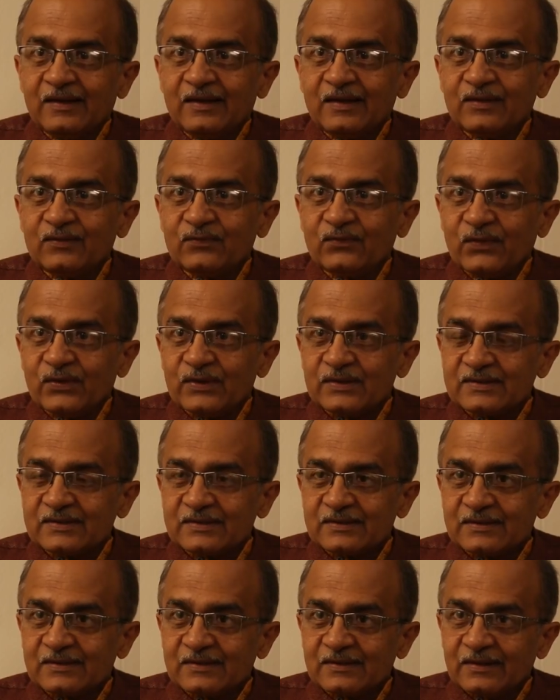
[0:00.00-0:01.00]
He
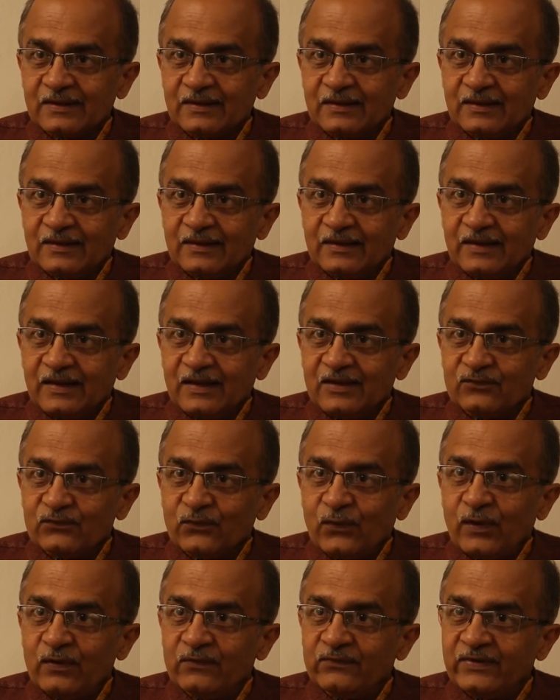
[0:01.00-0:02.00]
was
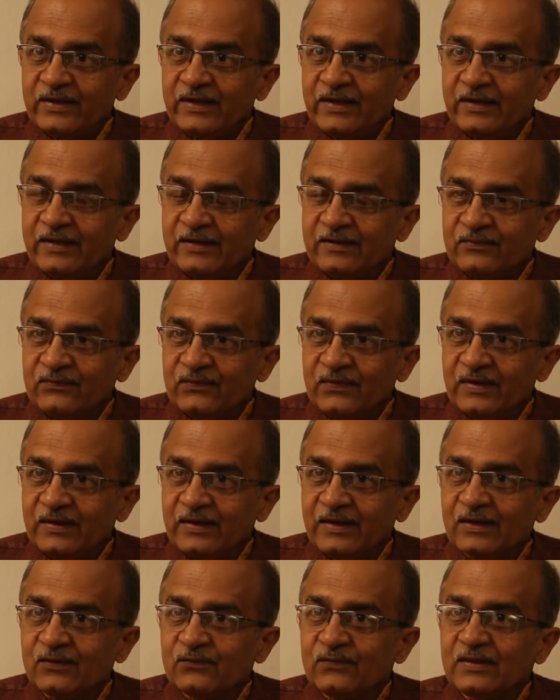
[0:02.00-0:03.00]
involved in
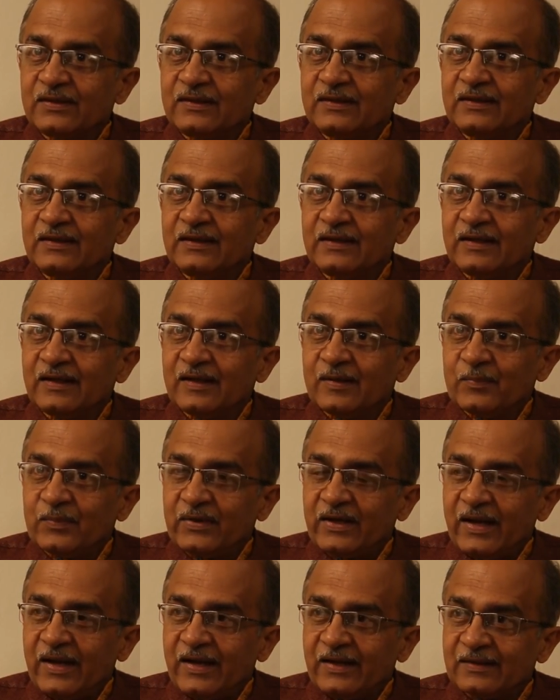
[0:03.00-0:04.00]
interfering with the
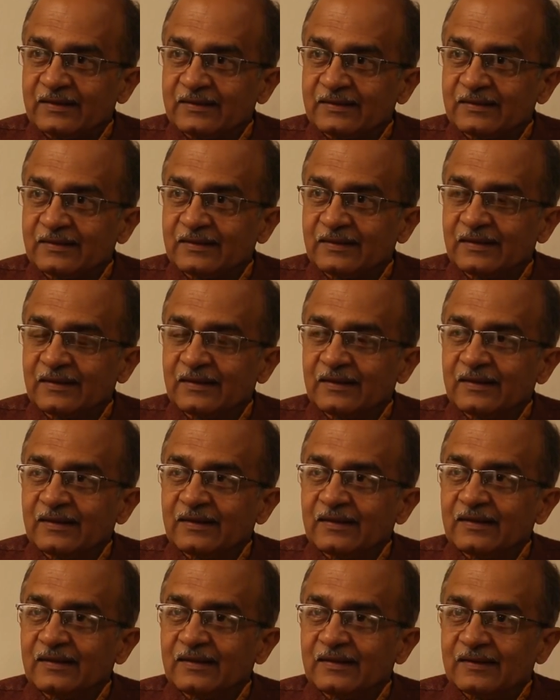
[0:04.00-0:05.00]
income tax
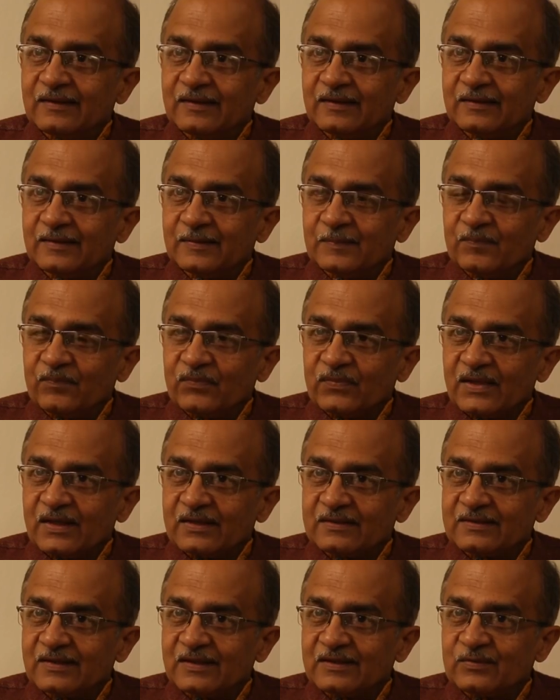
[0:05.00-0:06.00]

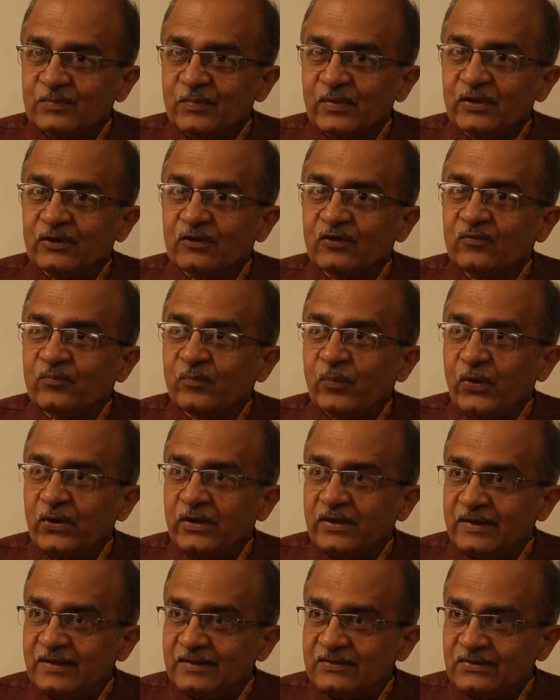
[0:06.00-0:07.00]
assessment of
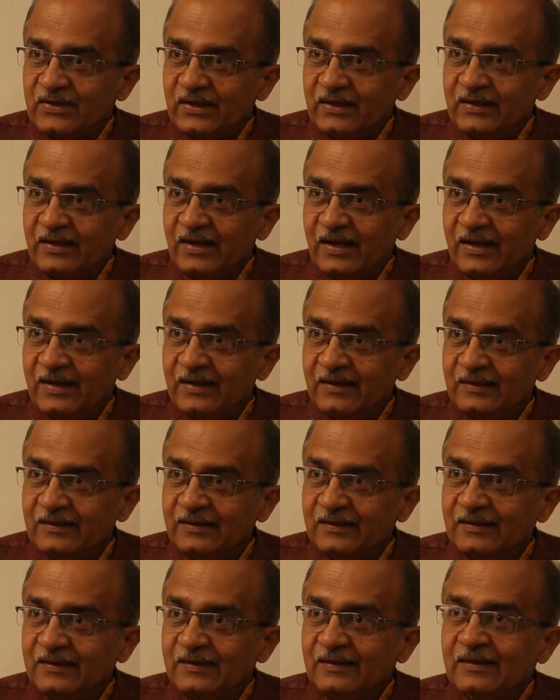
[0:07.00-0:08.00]
Ponti Chaddha.
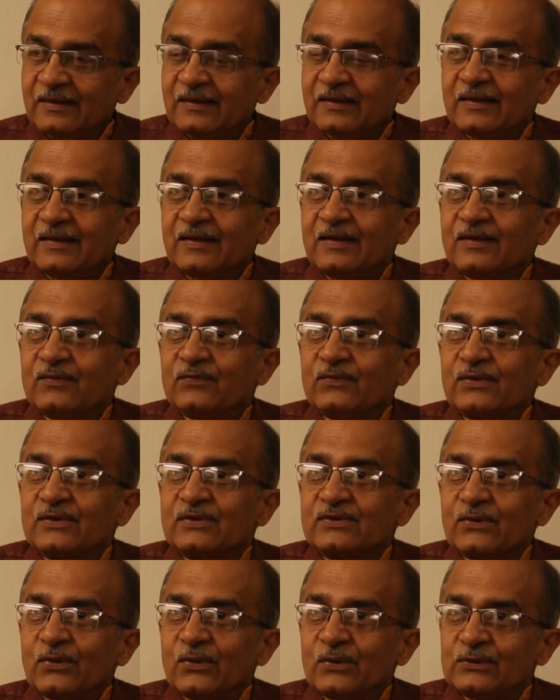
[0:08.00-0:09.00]
He
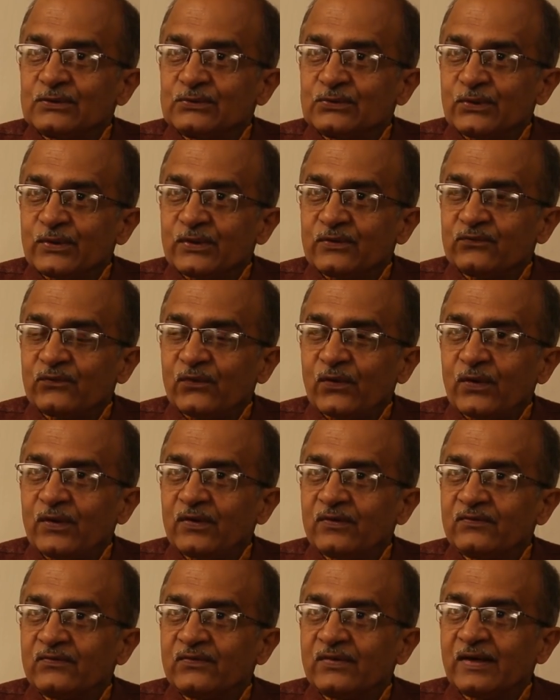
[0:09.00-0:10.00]
was also
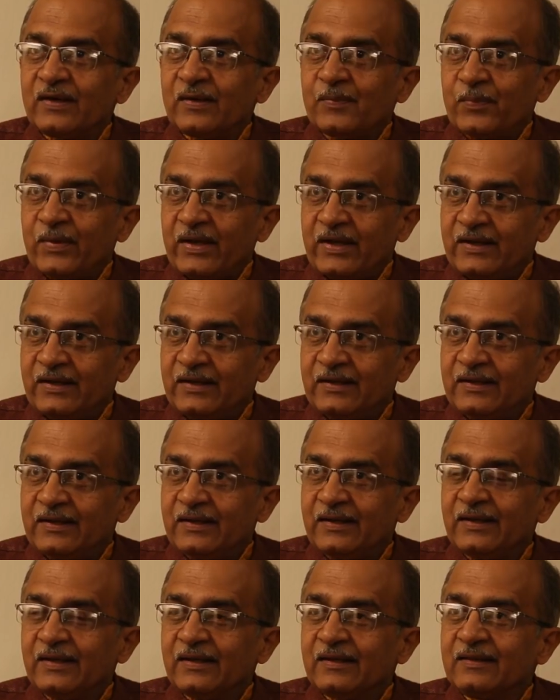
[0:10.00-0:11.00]
involved
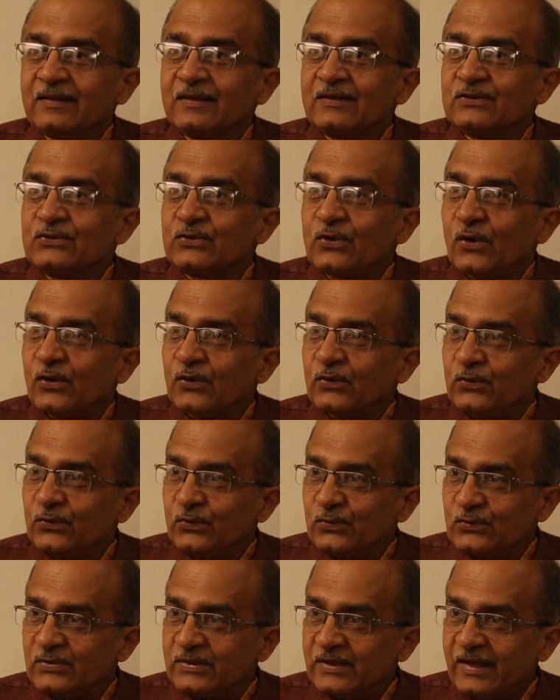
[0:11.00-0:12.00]
apparently in the Stock
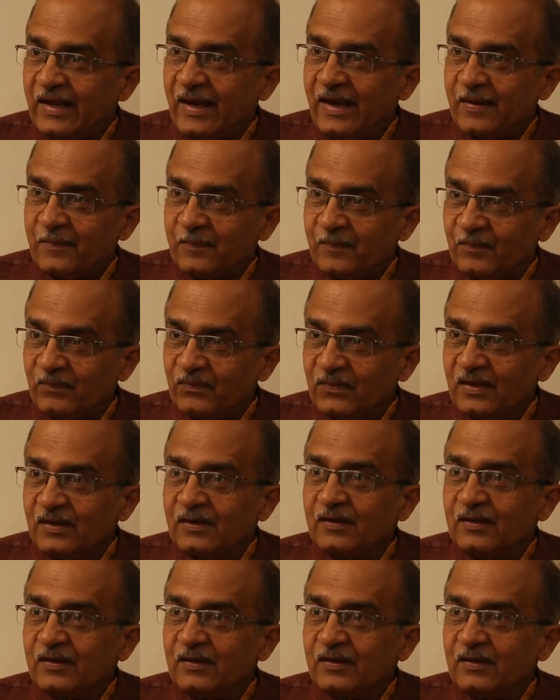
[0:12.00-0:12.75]
Guru scam,